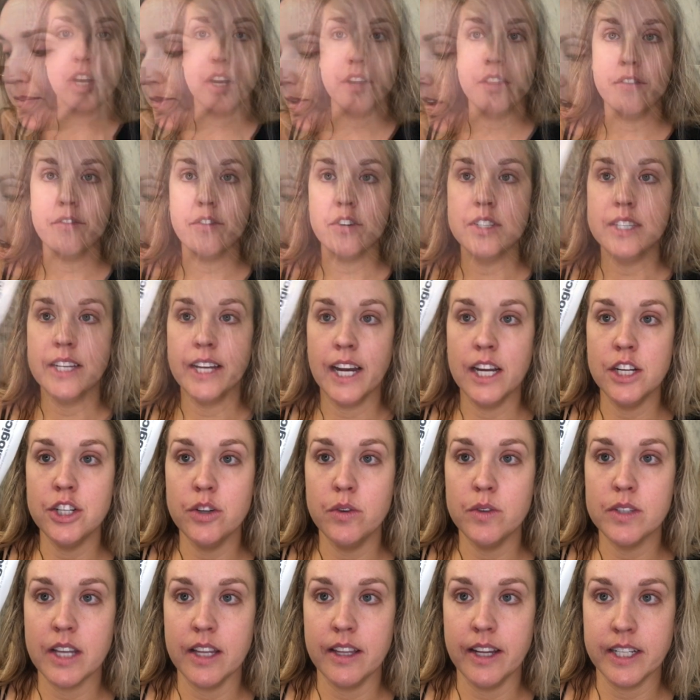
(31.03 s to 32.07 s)
The first thing I do
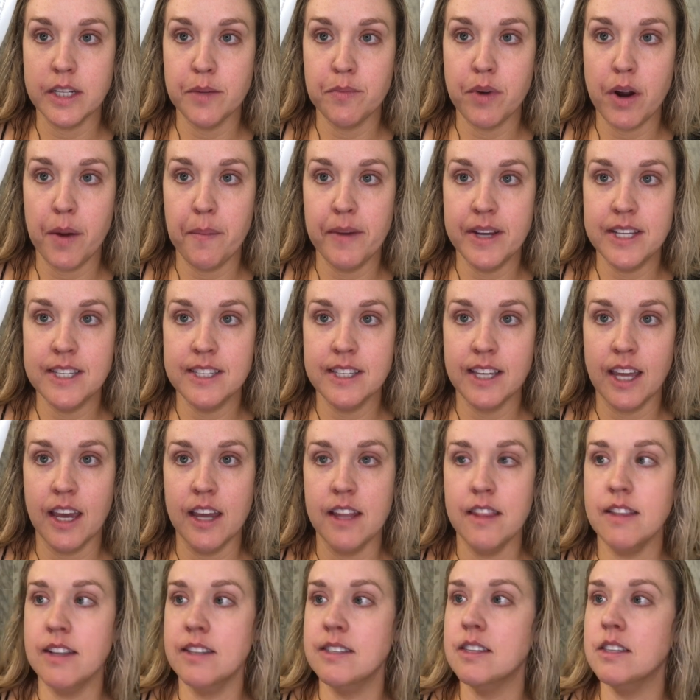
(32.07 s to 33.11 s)
is I like to prep my
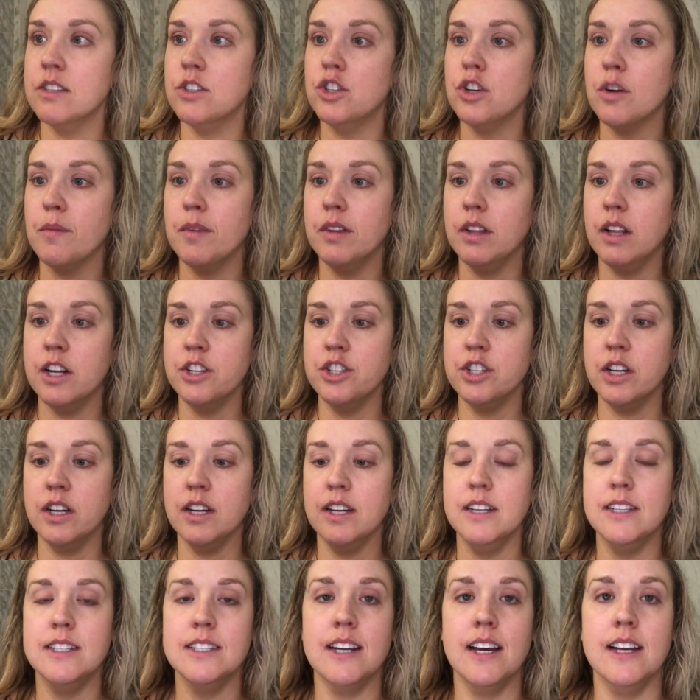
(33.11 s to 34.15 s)
skin. This is
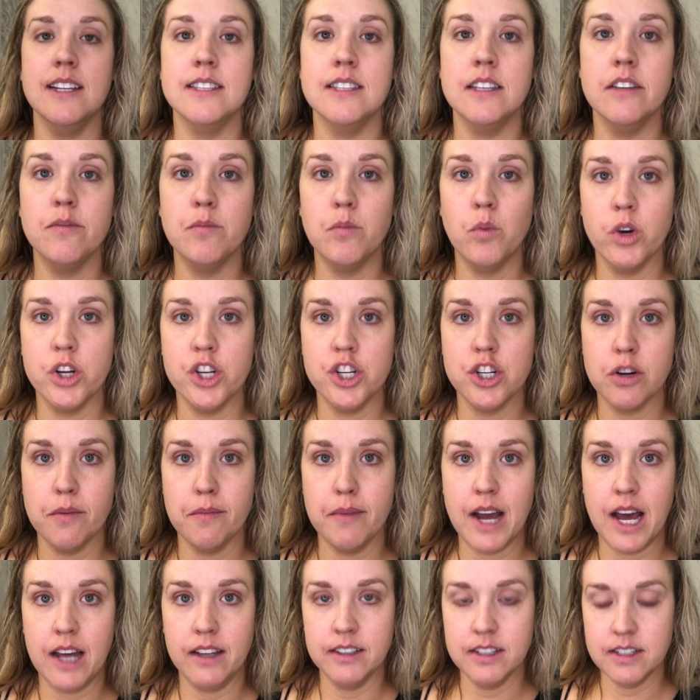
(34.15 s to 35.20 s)
Dermalogica Intensive Moisture
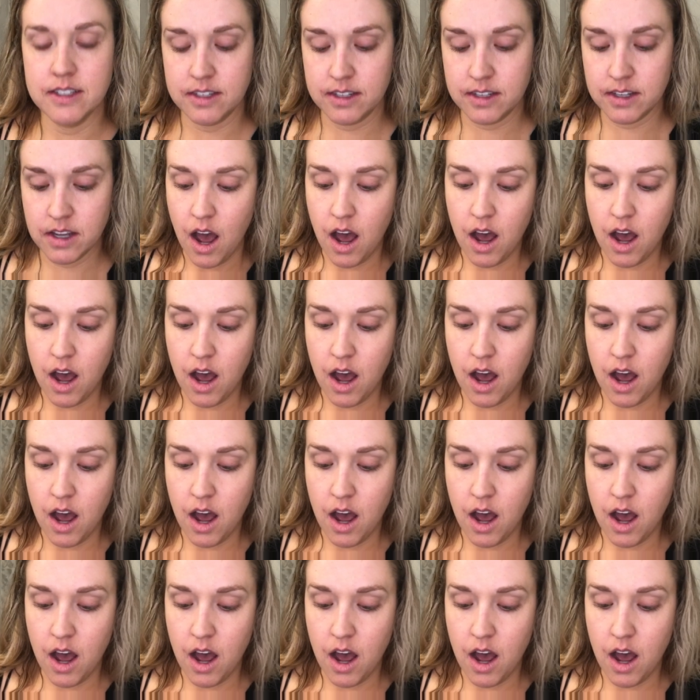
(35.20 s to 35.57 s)
Balance.